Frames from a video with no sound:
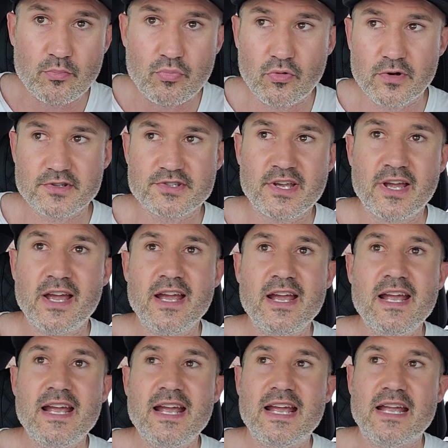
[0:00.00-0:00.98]
reports
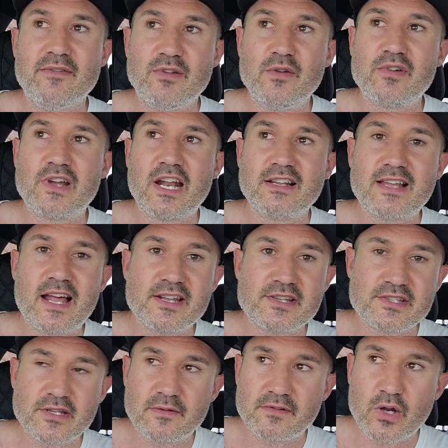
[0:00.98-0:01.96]
if you've got a lot
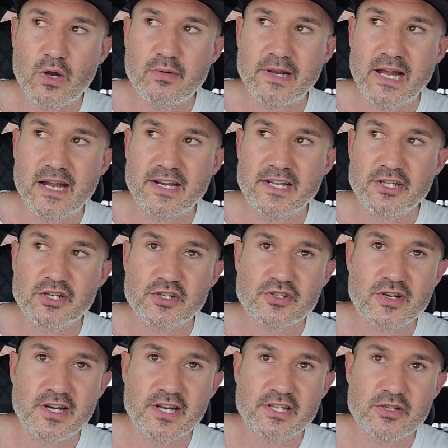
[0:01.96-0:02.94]
of stuff going on and you're
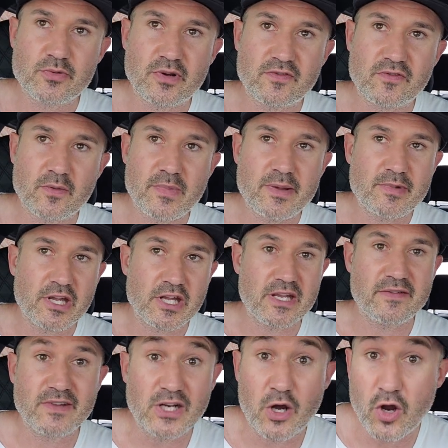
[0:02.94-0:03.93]
trying to do it from maybe
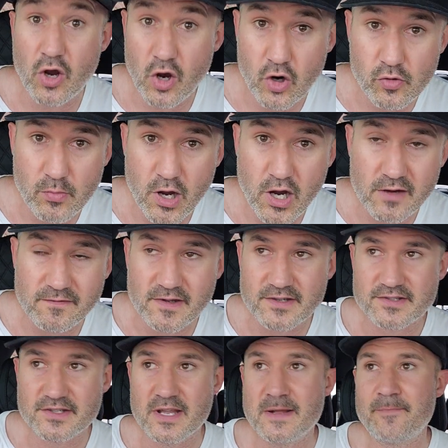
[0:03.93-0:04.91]
even a home
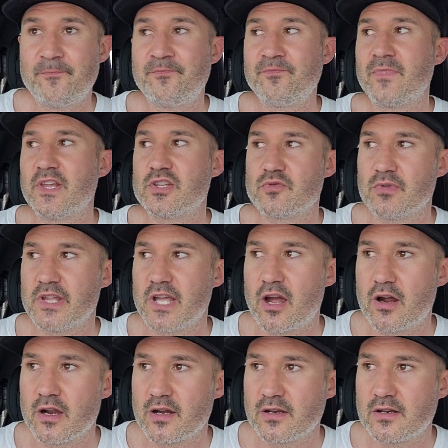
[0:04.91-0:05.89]
office it's really
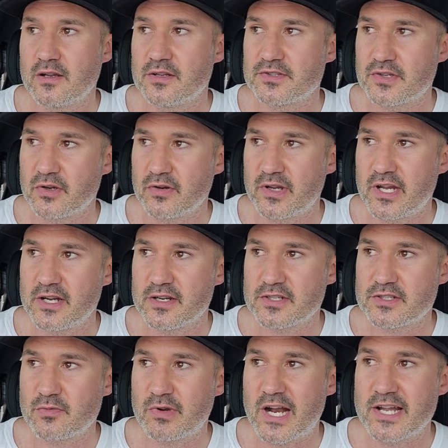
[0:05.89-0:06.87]
hard so
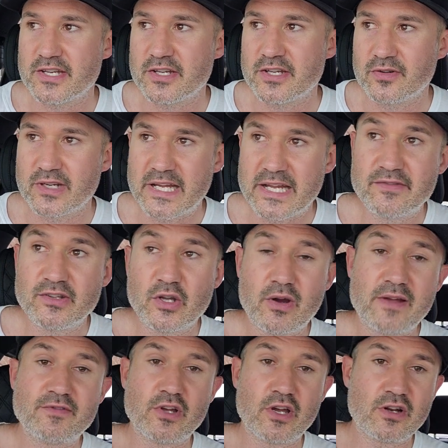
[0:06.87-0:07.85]
here's what i do even
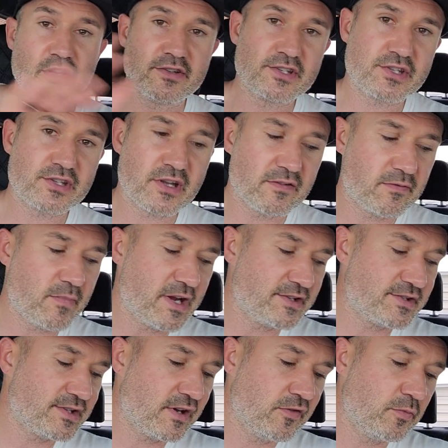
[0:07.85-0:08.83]
though i've done all this stuff
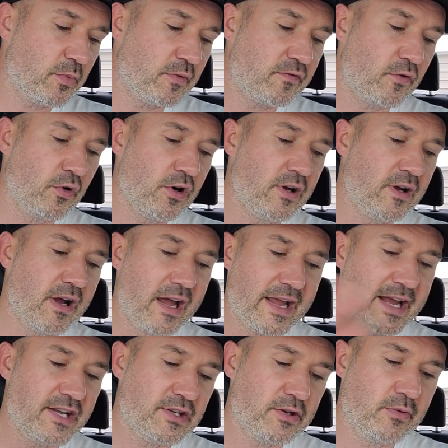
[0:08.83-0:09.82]
myself before
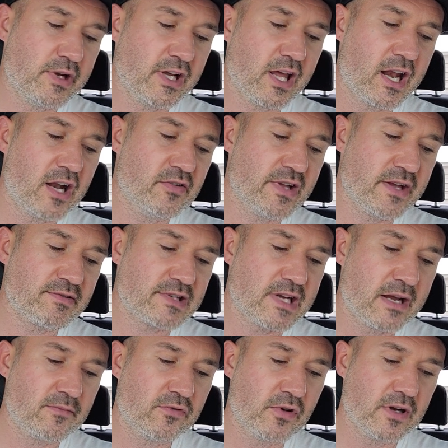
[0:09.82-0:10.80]
i hate doing it i don't have
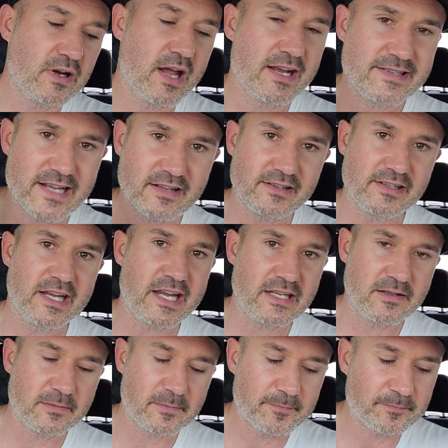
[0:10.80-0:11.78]
time for it i delegate